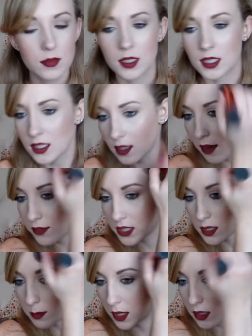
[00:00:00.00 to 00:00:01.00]
it doesn't have a
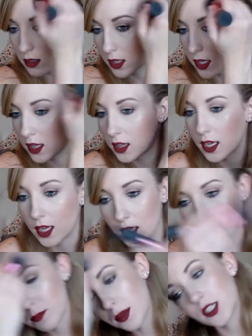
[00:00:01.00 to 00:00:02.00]
smell or
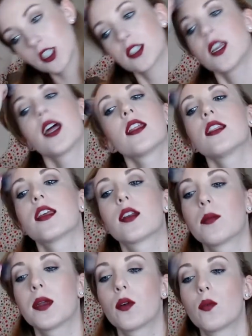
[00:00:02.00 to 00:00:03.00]
anything but just add a
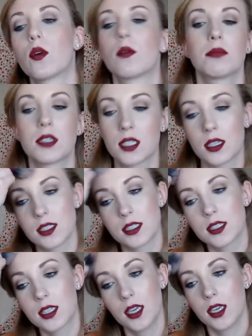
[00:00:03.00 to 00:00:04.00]
little bit of warmth to the
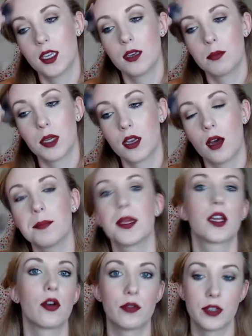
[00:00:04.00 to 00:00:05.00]
skin but not
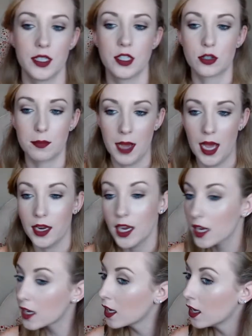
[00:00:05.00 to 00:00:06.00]
being overly
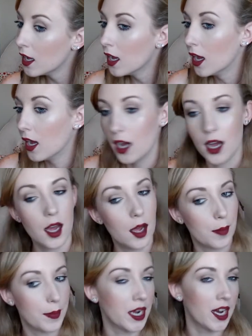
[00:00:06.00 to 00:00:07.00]
dramatic
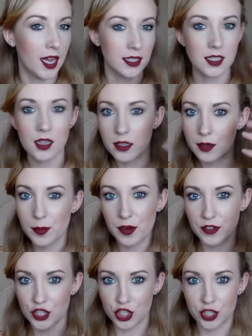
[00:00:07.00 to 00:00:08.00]
um, and it adds a little bit
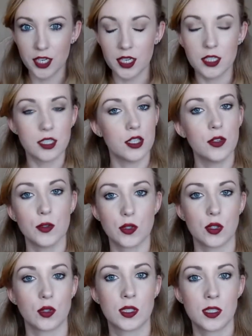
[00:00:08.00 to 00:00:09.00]
of a sheen too,
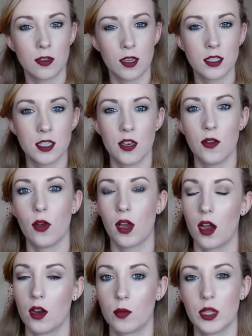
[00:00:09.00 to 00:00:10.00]
so still continuing
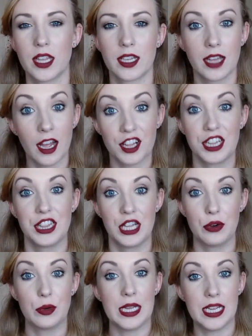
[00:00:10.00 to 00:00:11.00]
on with like that
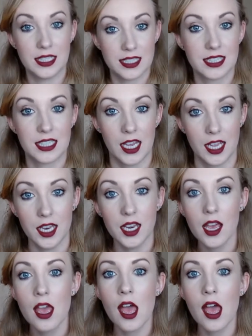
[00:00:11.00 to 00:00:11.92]
glowy skin.